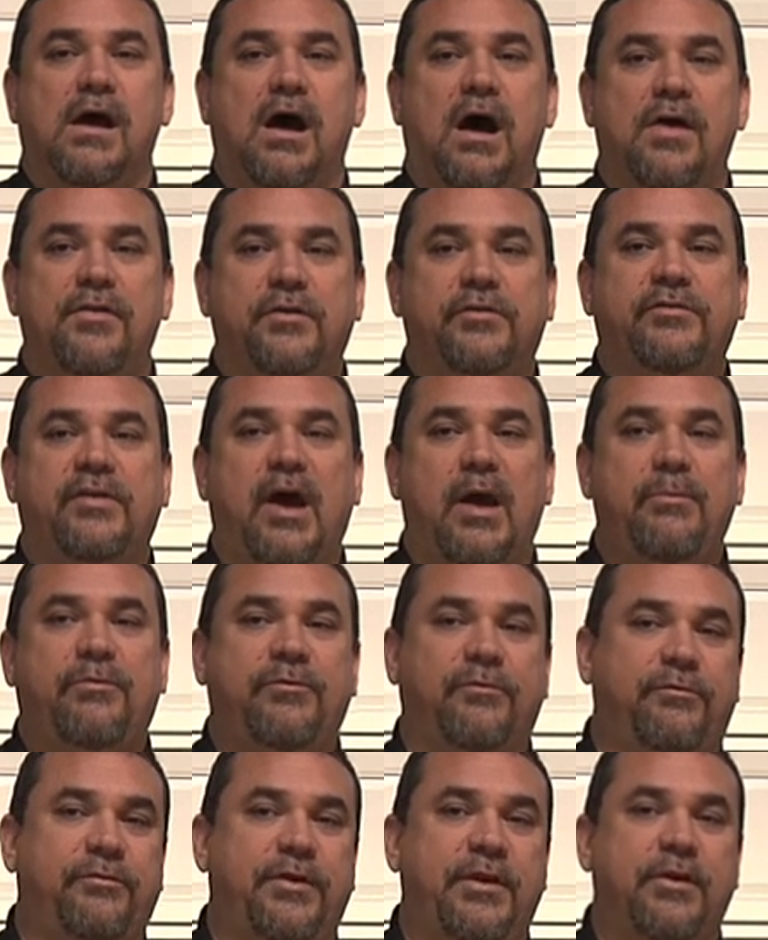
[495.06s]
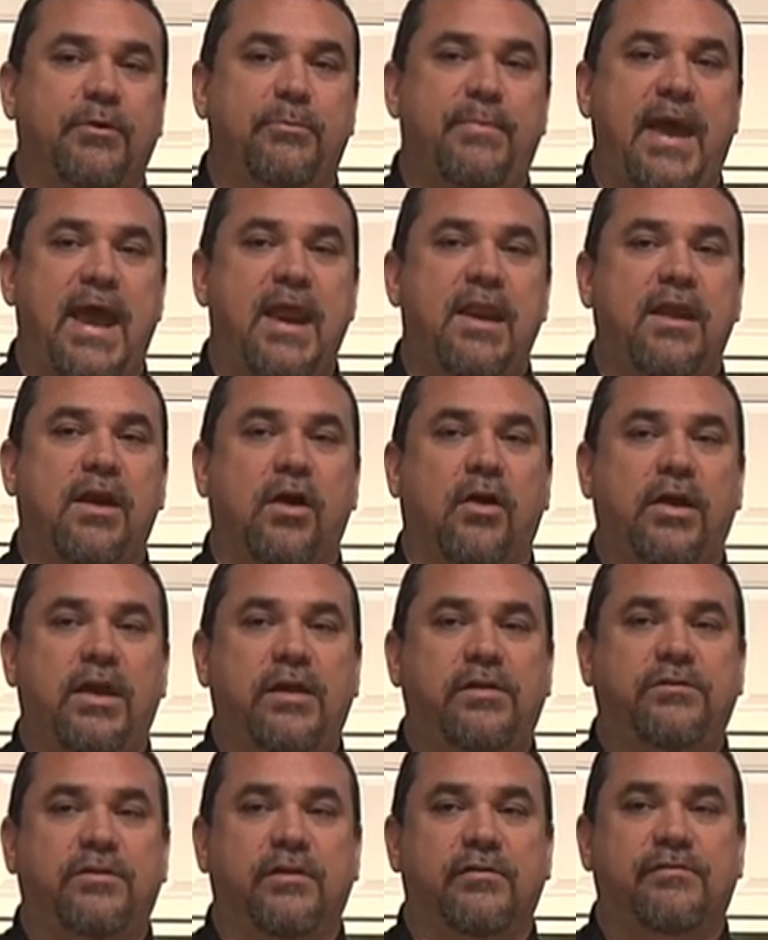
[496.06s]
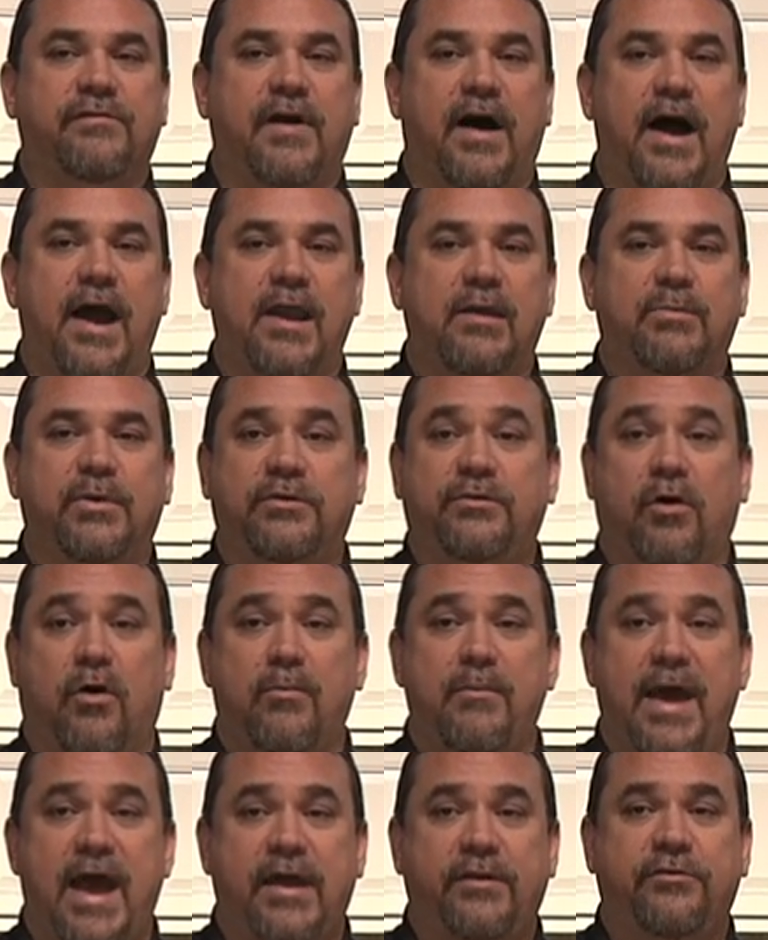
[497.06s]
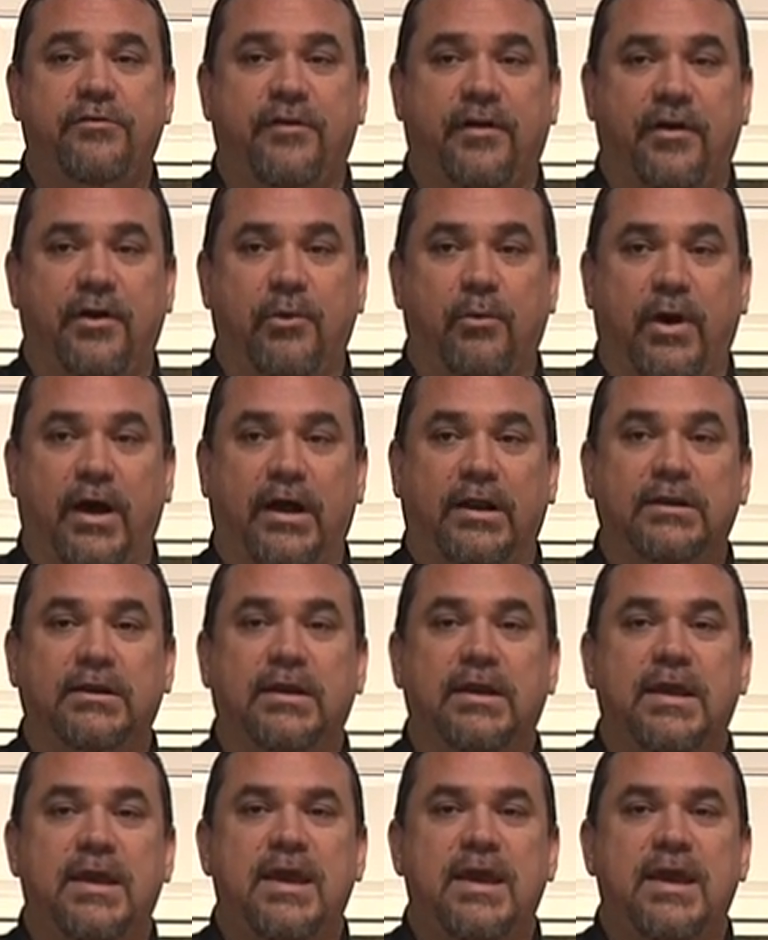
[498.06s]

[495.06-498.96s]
Other types of cedar banding are easy to find, but don't match very well.